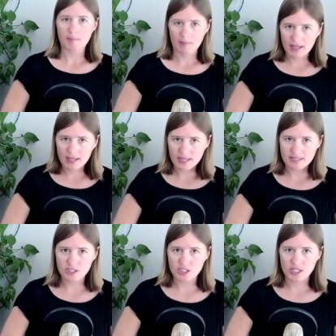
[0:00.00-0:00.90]
My main
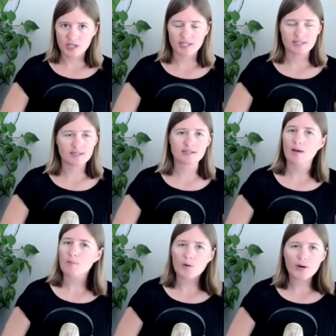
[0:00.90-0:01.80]
message here is
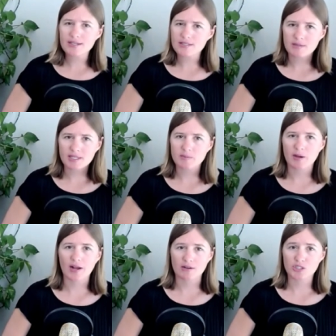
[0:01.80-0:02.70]
stop worrying so much
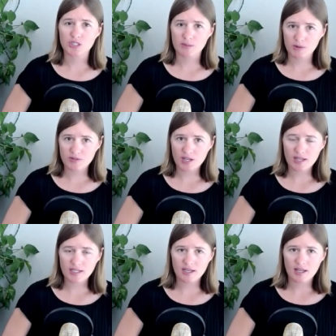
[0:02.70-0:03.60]
about how she moved
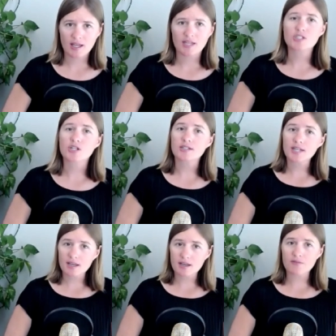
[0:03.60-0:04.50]
on and start
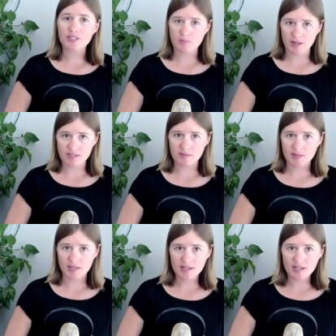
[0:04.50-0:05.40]
taking
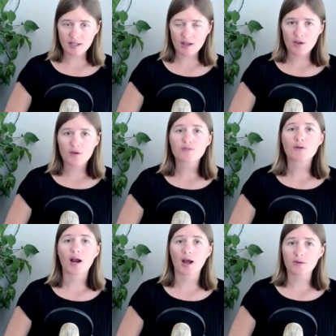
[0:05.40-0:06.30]
responsibility
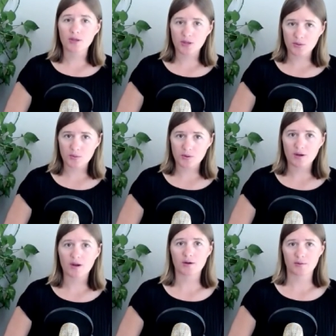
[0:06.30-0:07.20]
for how you
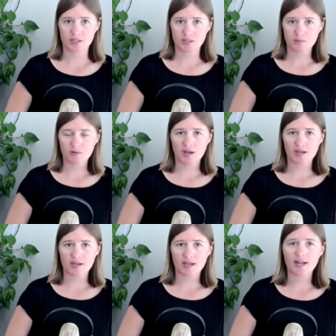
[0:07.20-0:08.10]
are going to move
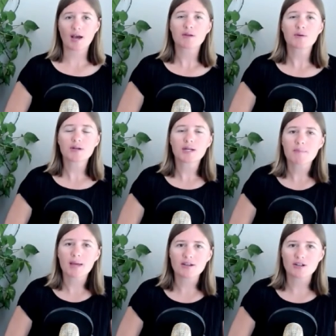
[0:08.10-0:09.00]
on and how you are going to
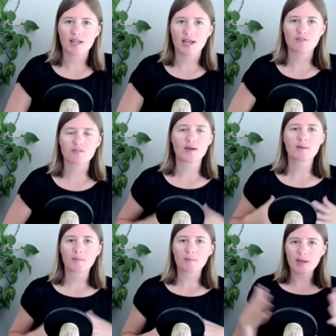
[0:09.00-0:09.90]
make your life
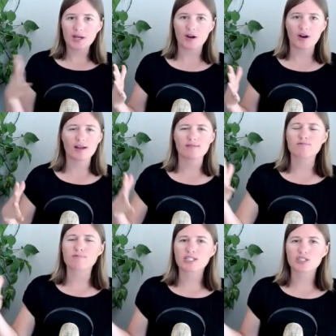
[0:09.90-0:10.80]
bigger
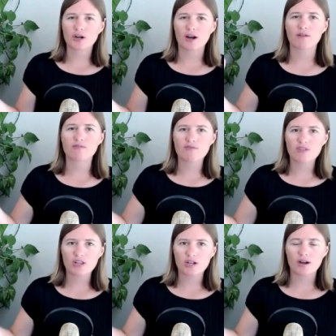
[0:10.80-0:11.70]
and richer and
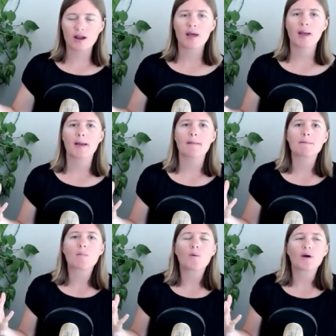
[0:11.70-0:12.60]
fuller and
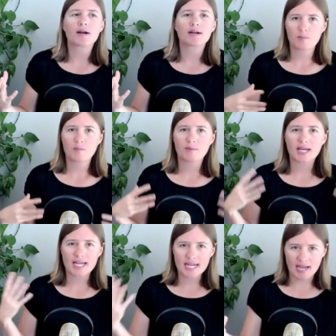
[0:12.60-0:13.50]
more
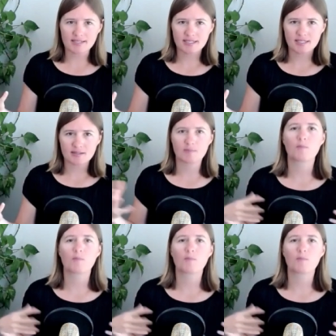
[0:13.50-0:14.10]
connected